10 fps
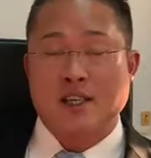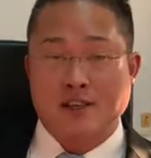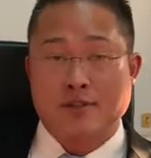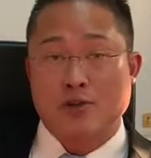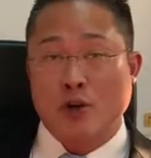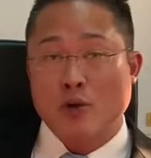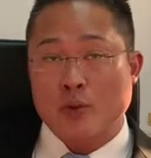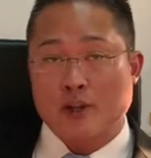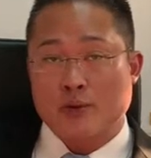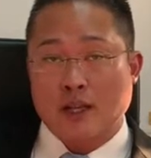If you don't
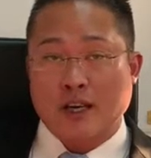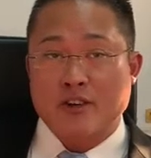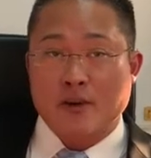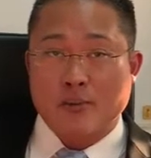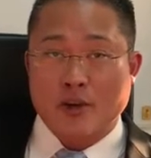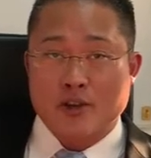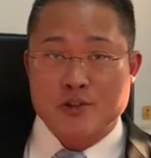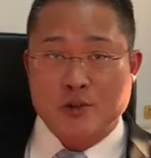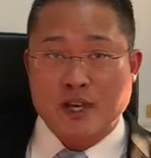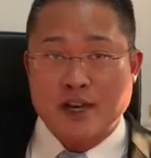want to allow your
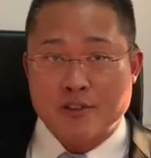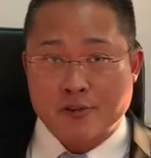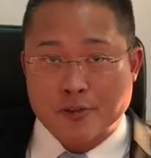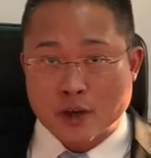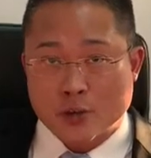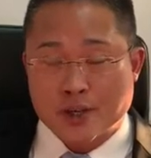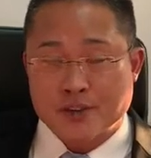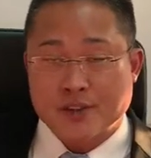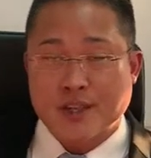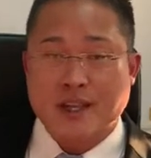employees to carry
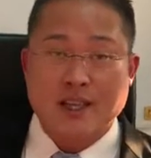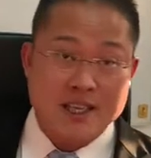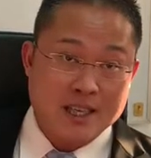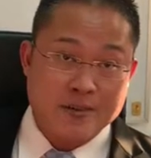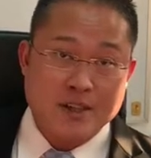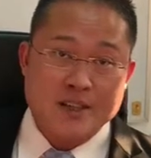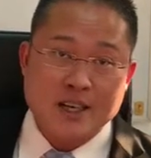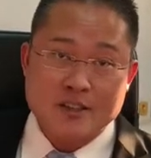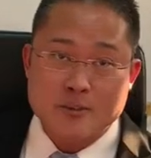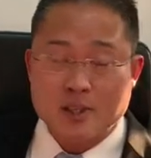forward their leave
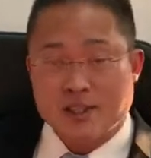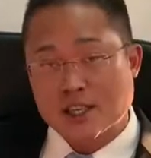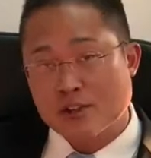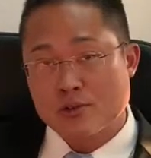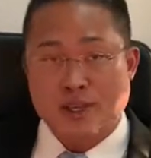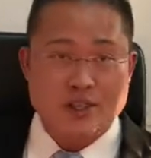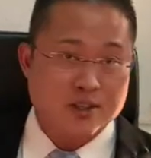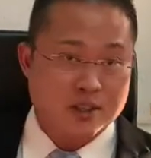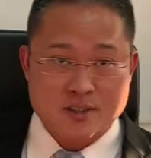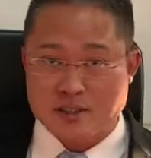entitlement, then you can
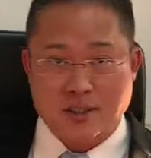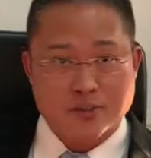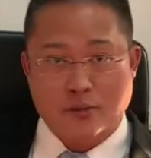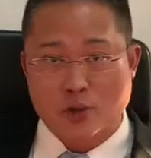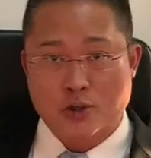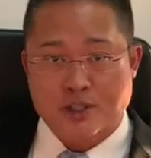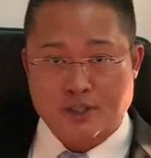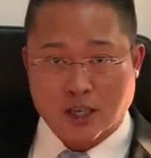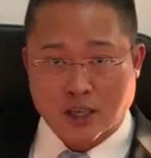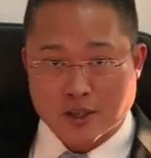just follow
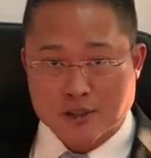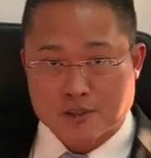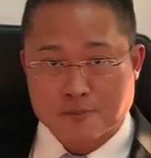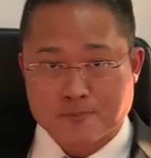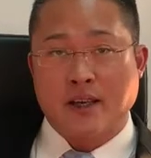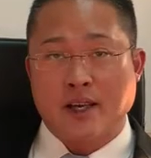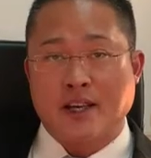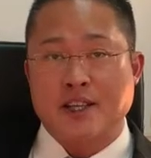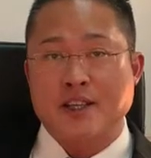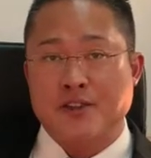this clause.
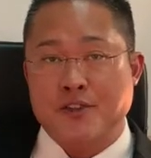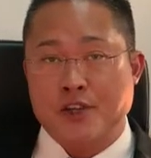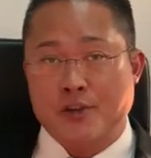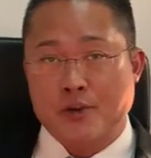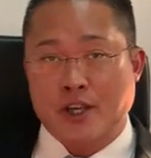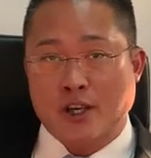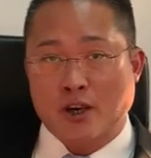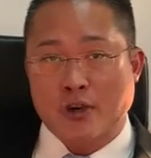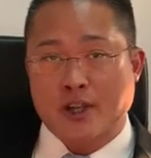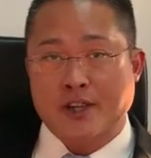Another thing to
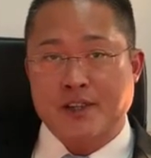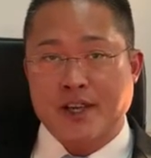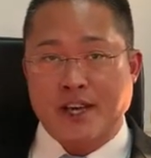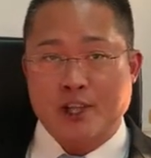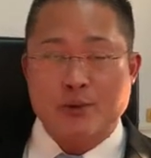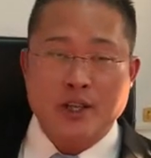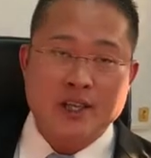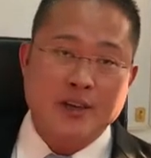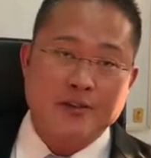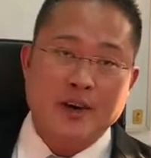include under annual
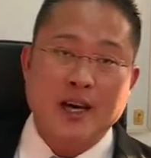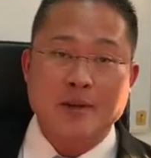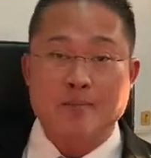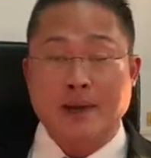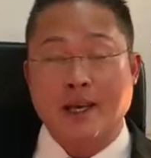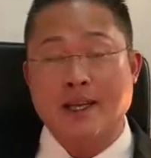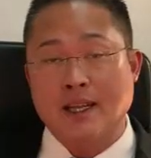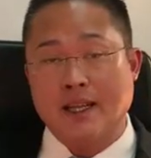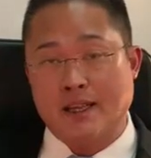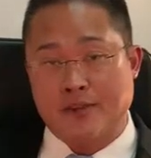leave, unpaid
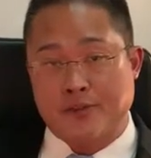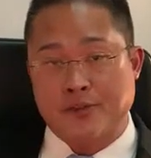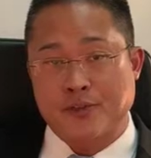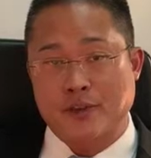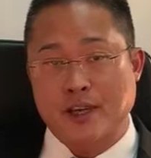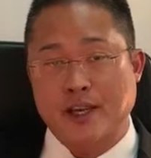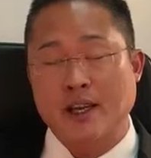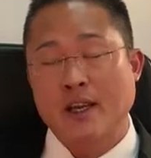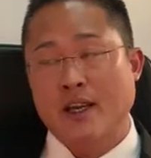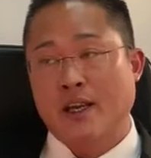leave, okay?